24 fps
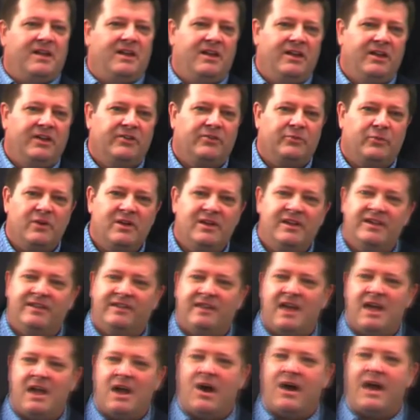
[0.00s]
is really
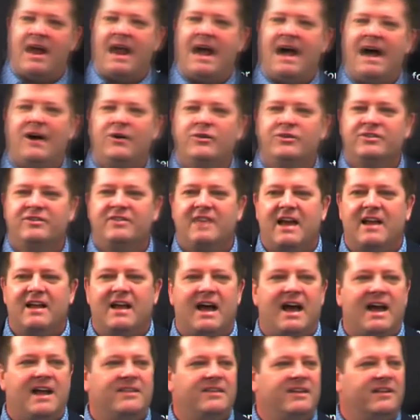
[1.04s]
say, all right, how should
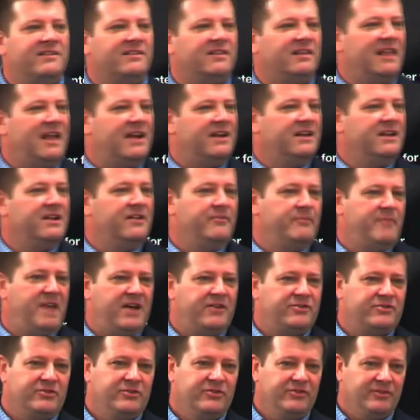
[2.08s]
that guide then selecting of
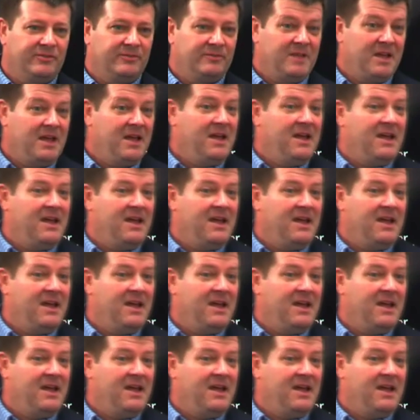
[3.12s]
measures?